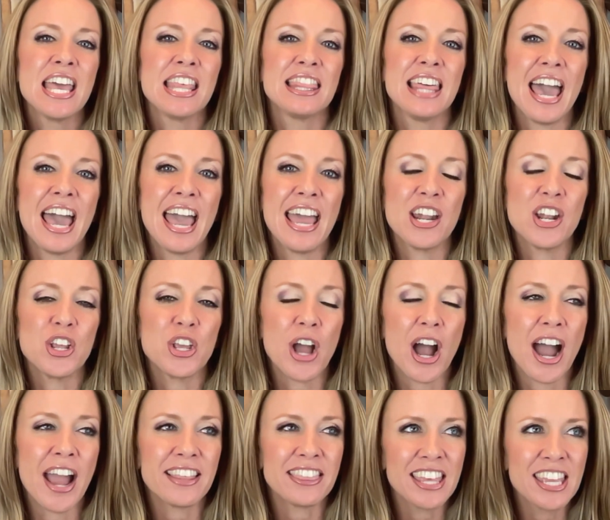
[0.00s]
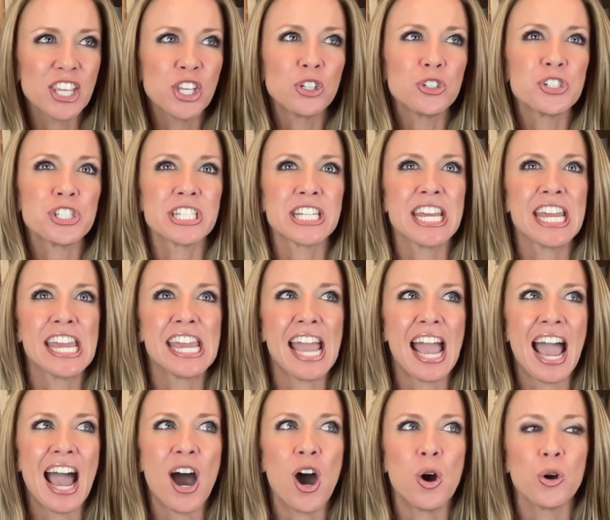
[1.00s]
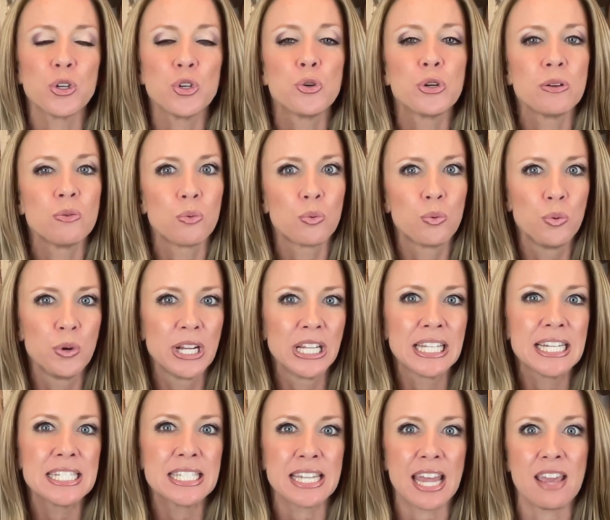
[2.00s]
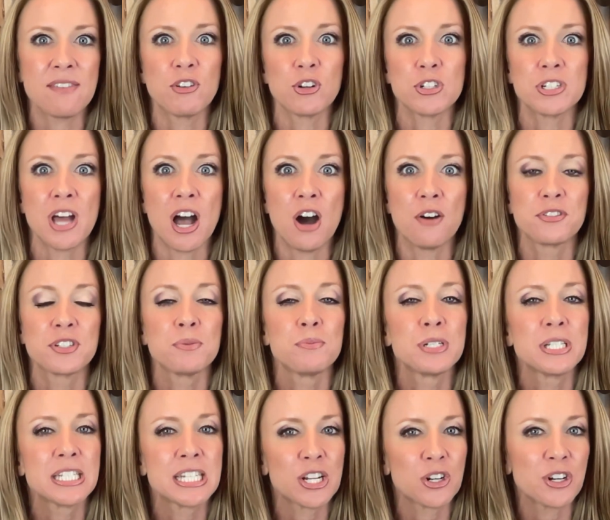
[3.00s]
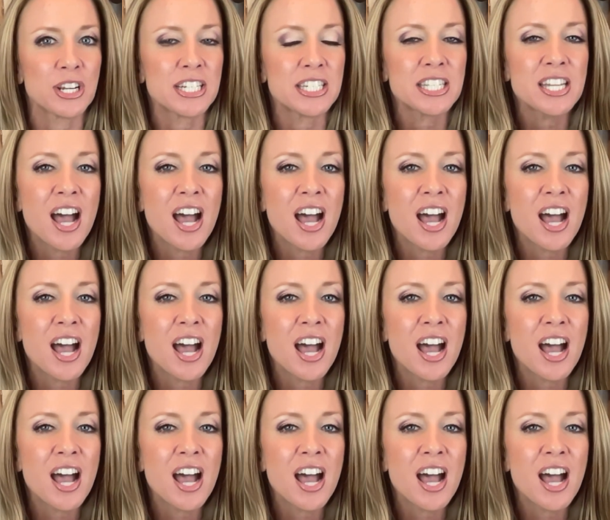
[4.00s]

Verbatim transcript: that I think you'll see how you can really save yourself some serious